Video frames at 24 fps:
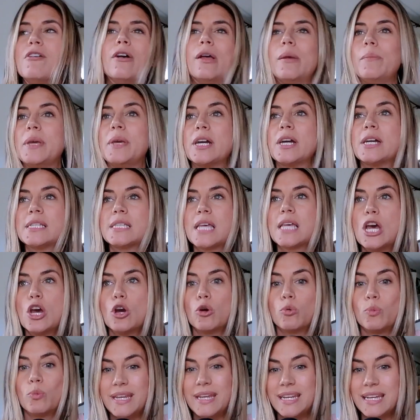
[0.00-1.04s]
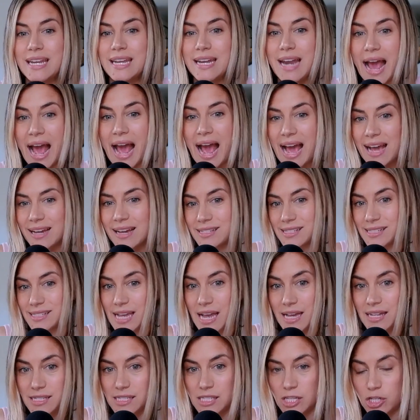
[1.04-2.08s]
because we need
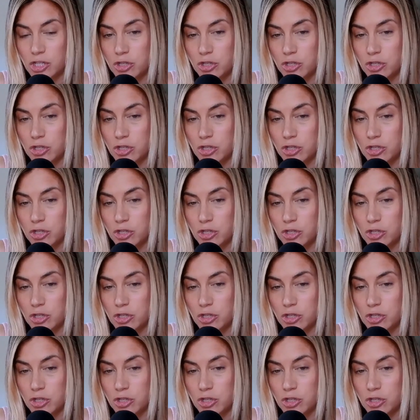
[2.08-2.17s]
access